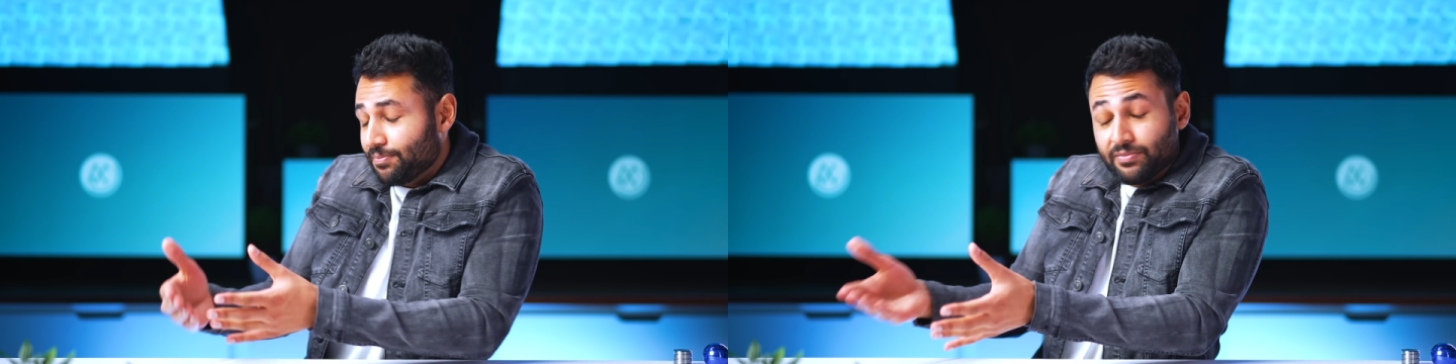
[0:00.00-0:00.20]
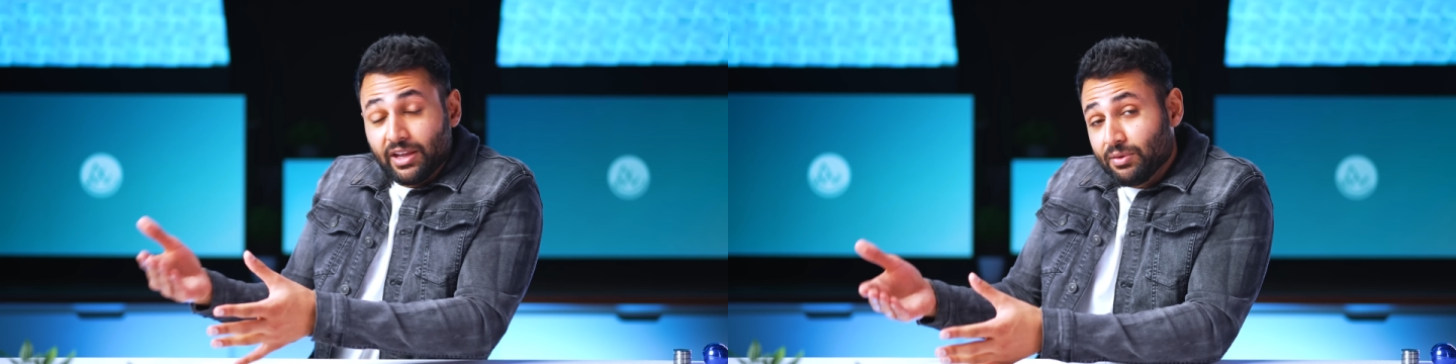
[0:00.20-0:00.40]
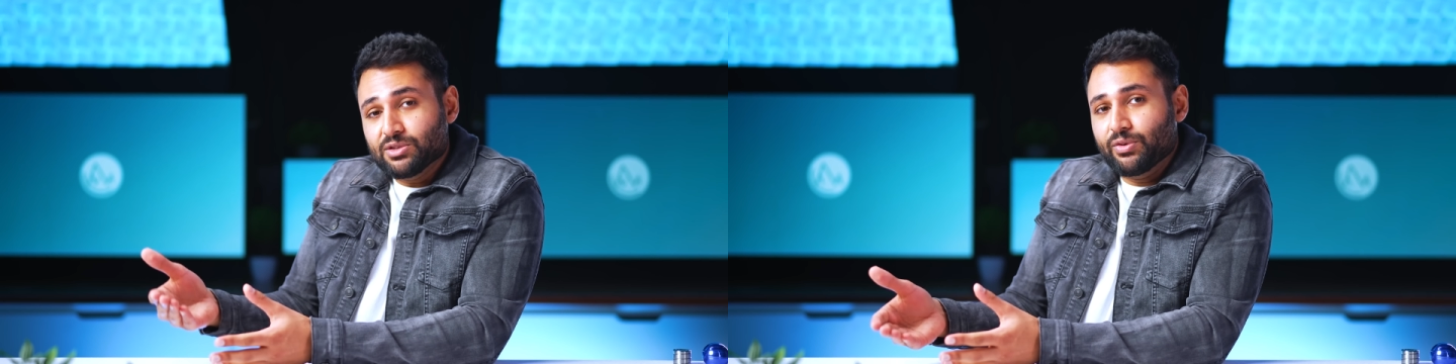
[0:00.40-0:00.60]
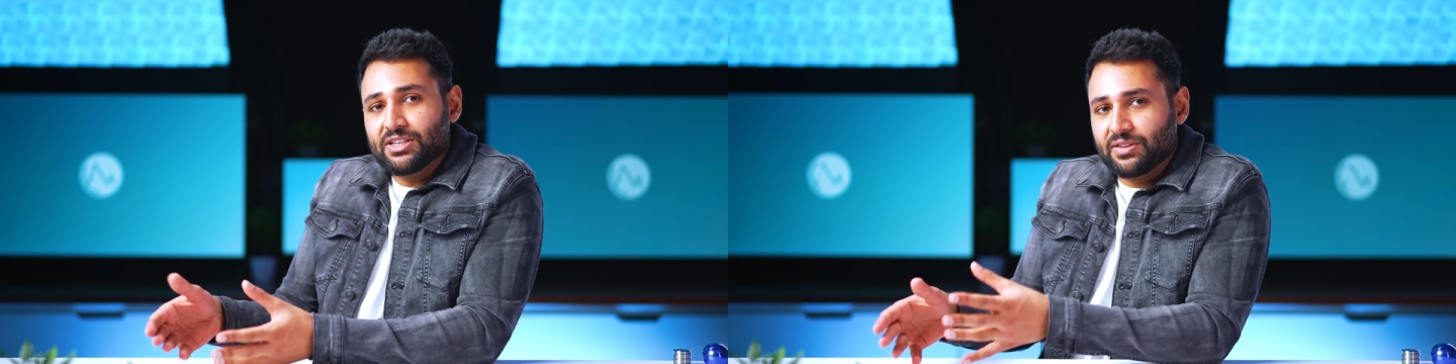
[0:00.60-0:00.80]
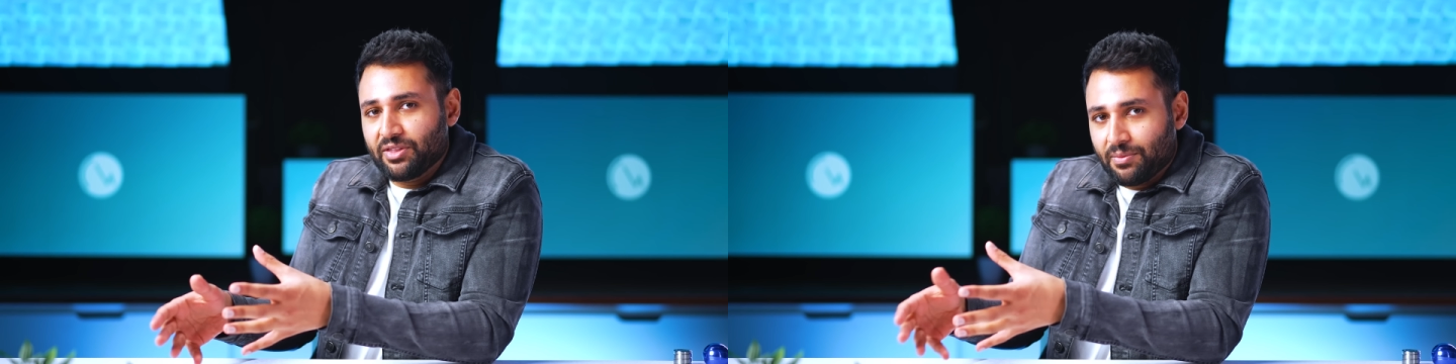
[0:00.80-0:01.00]
there is a
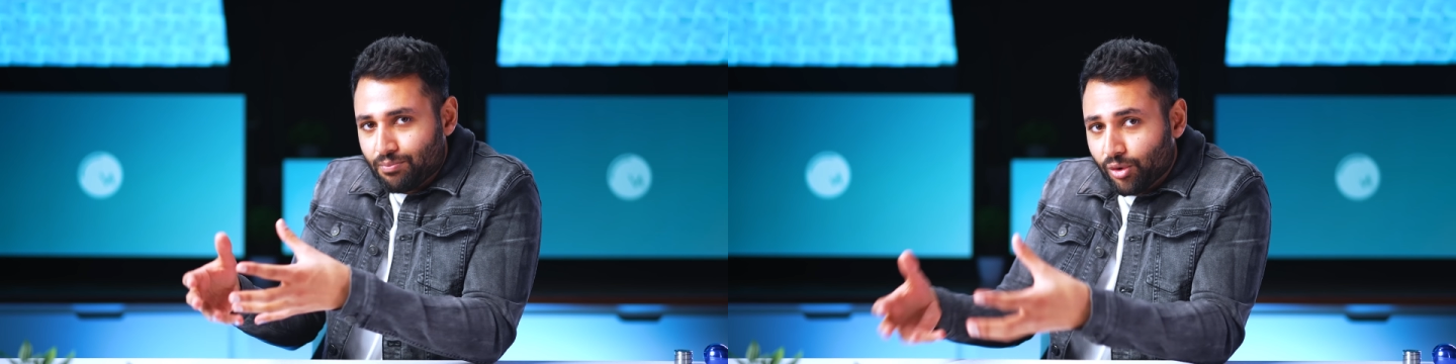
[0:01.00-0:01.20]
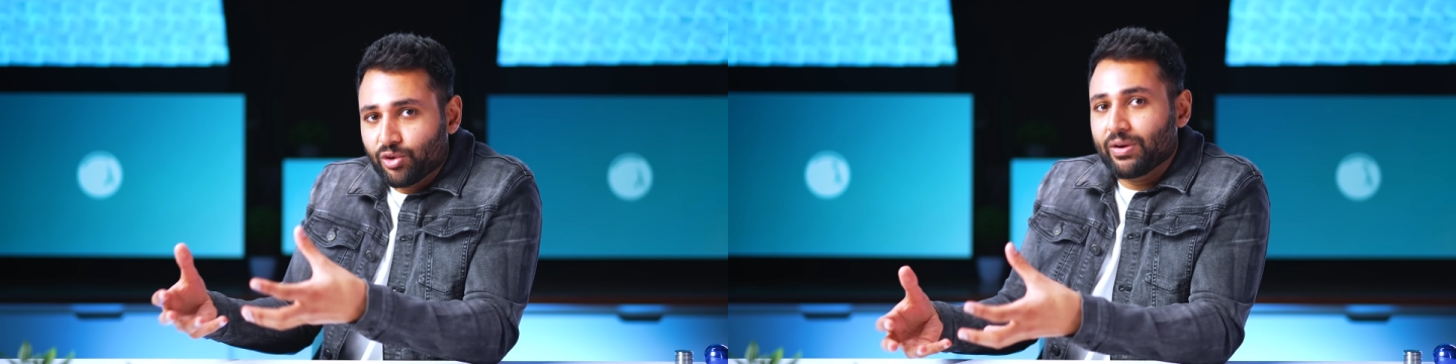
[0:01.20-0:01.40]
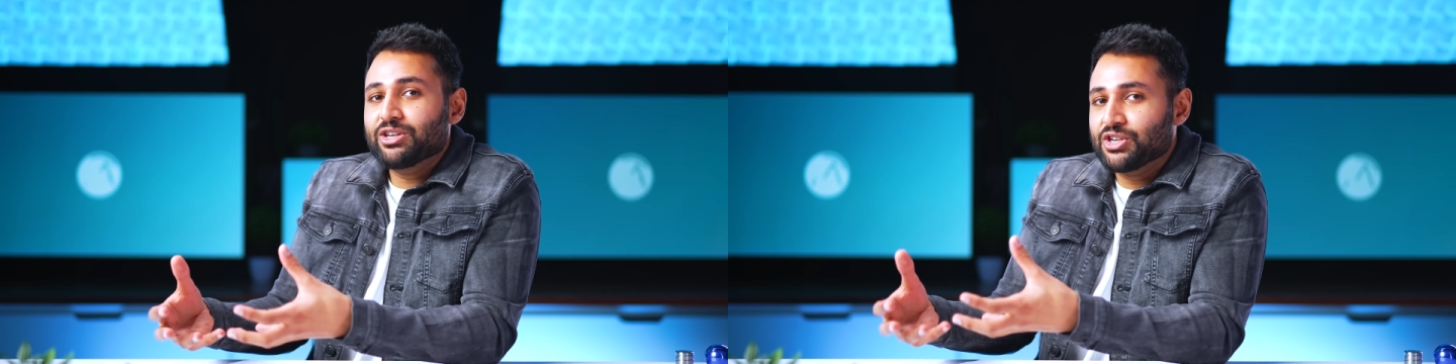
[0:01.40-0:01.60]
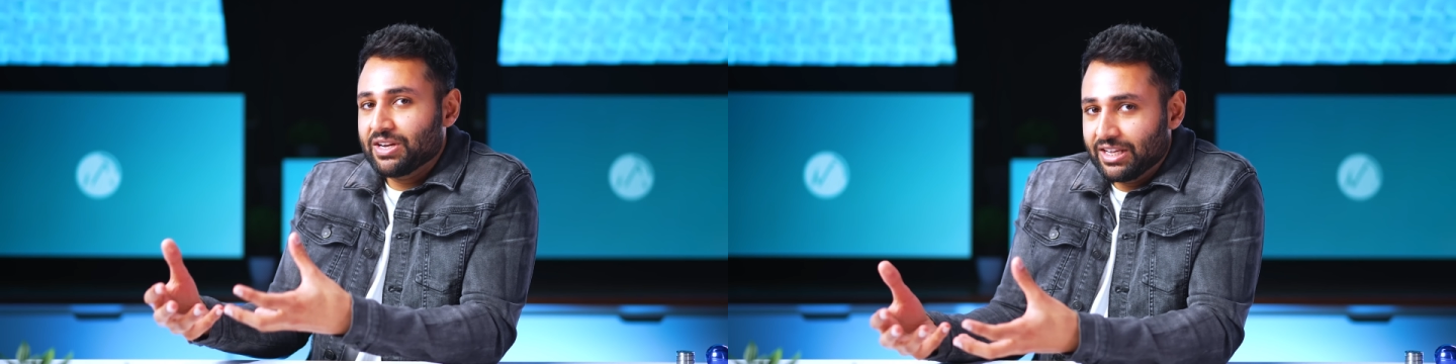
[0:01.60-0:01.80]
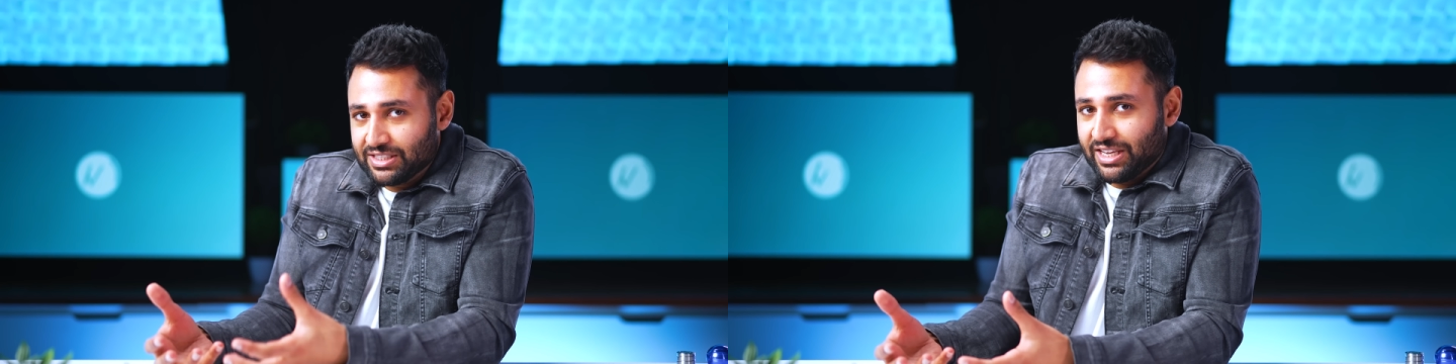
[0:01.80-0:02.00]
reason that moderation
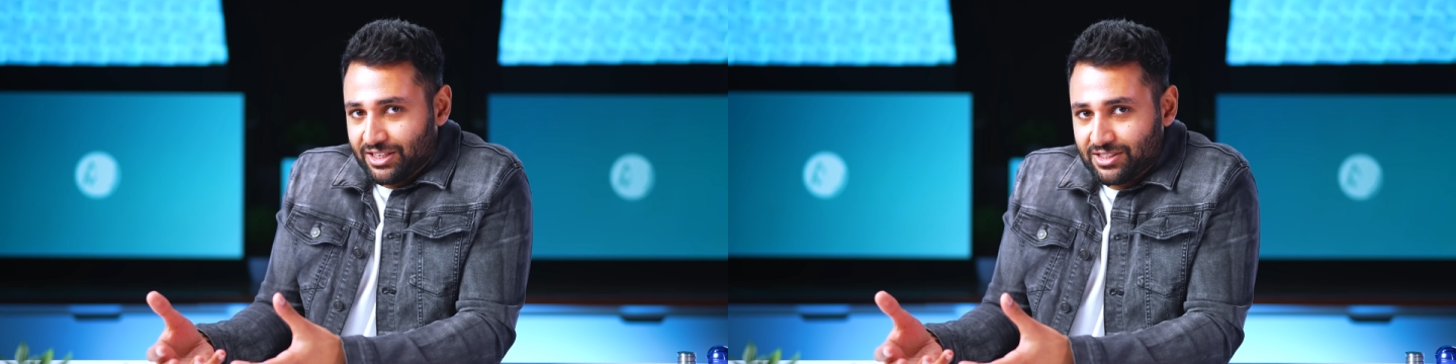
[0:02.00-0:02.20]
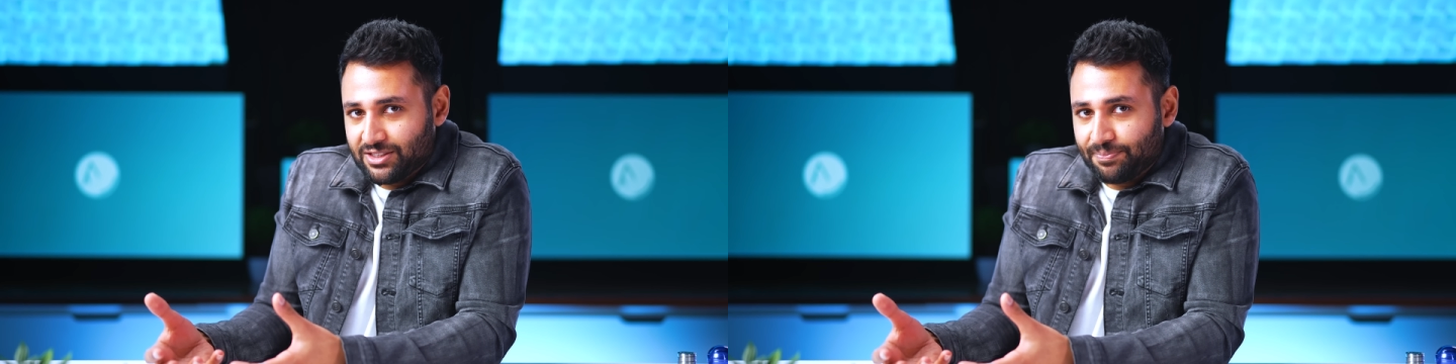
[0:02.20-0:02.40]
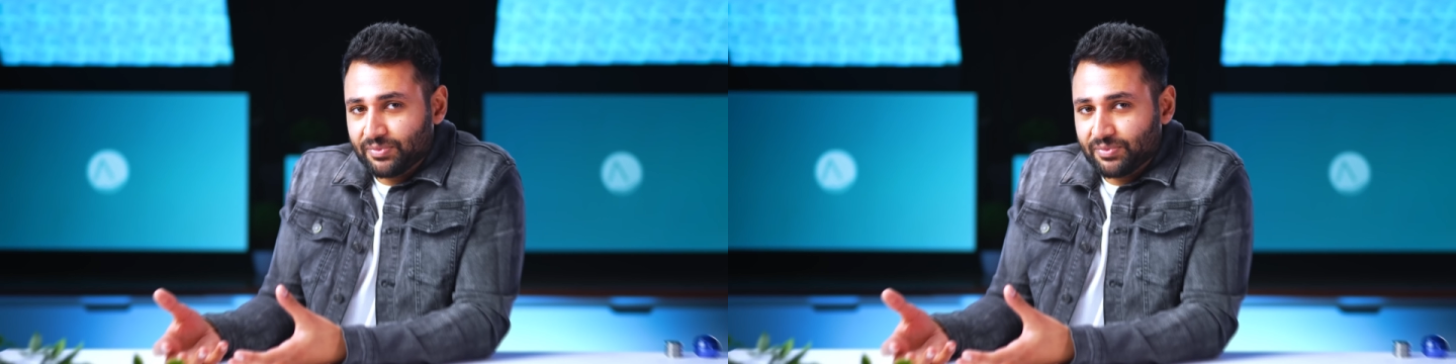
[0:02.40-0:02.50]
exists.